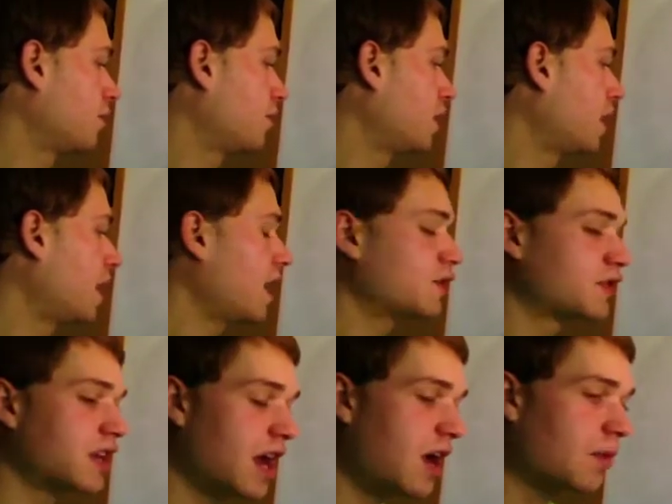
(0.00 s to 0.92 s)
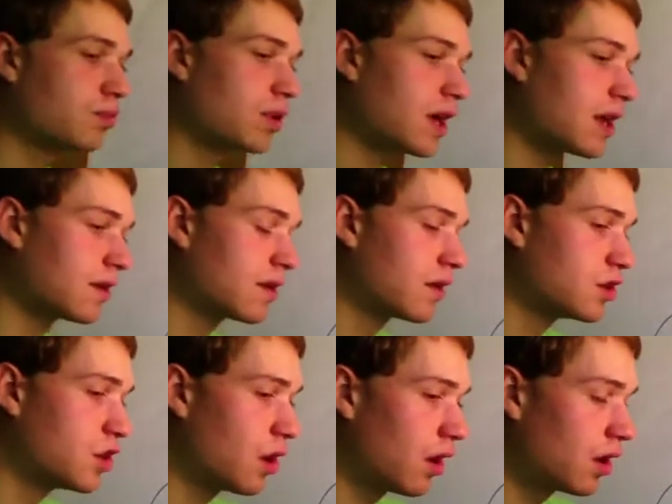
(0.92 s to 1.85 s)
But as the airplane
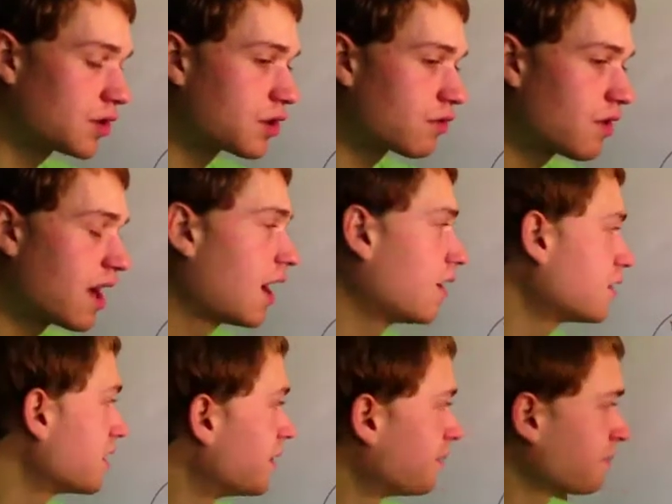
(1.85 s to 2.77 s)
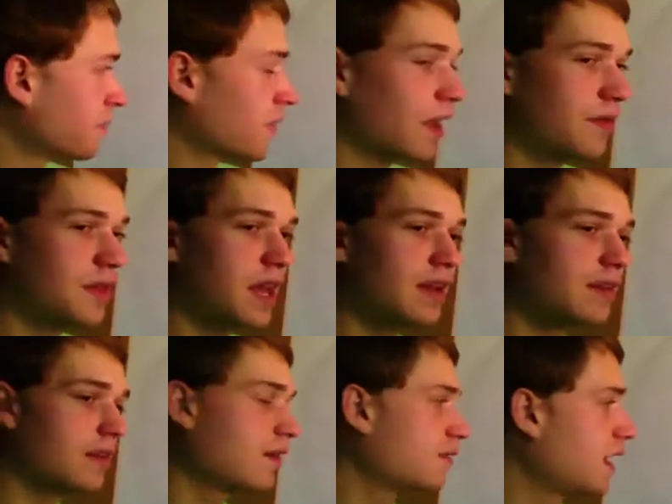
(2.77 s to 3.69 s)
yaws around,
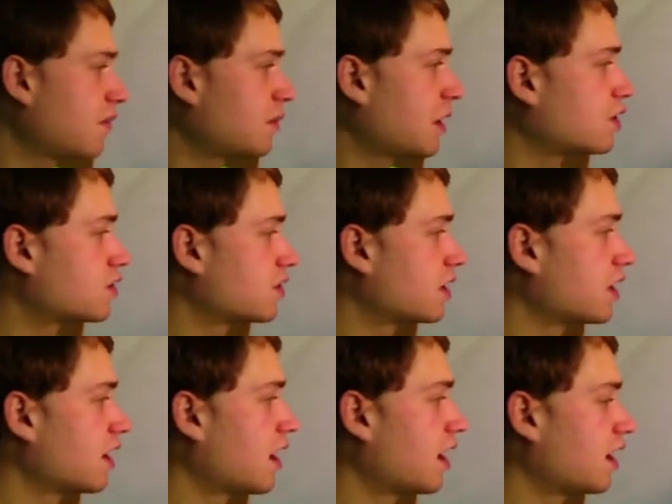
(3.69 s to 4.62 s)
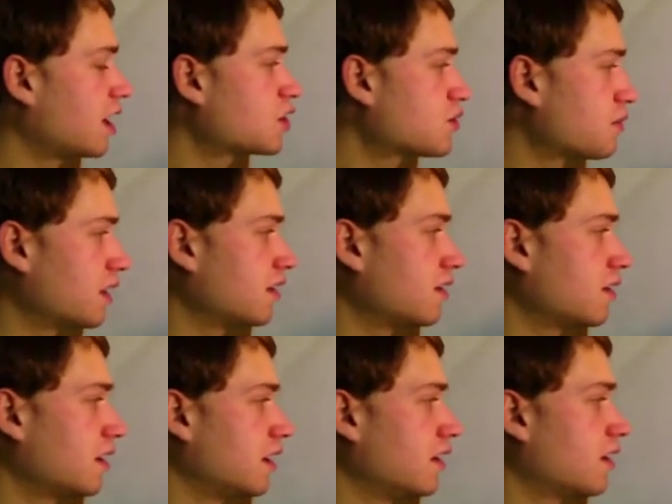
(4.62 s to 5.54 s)
then that means the
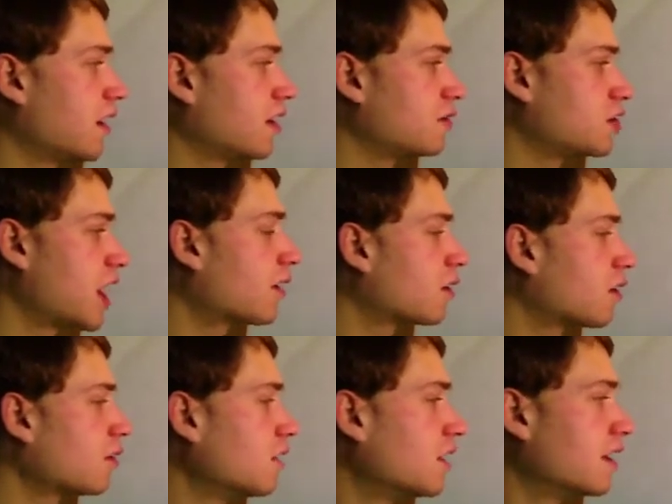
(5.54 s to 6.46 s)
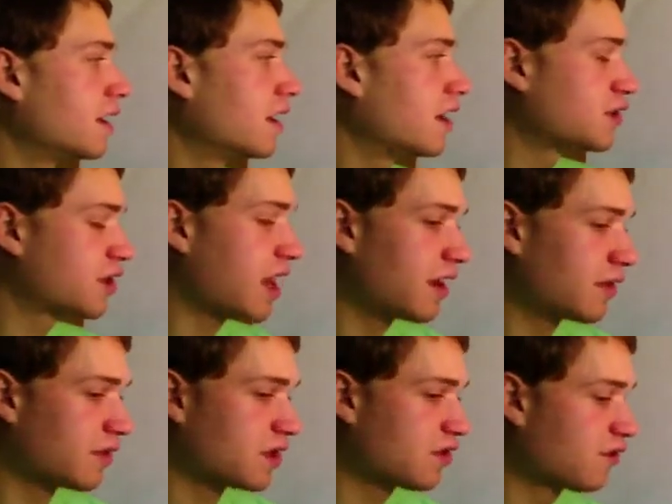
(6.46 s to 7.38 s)
the gyro, is
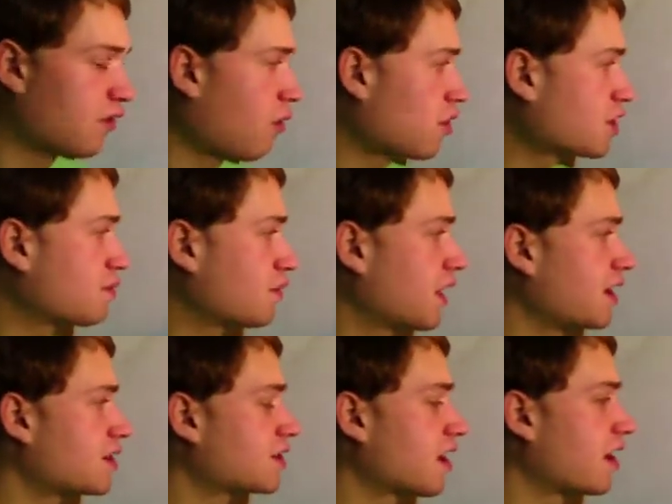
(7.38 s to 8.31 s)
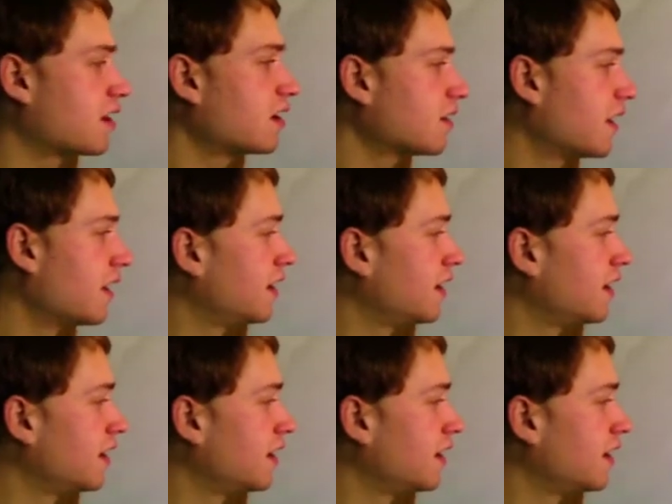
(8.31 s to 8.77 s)
getting this force placed on it,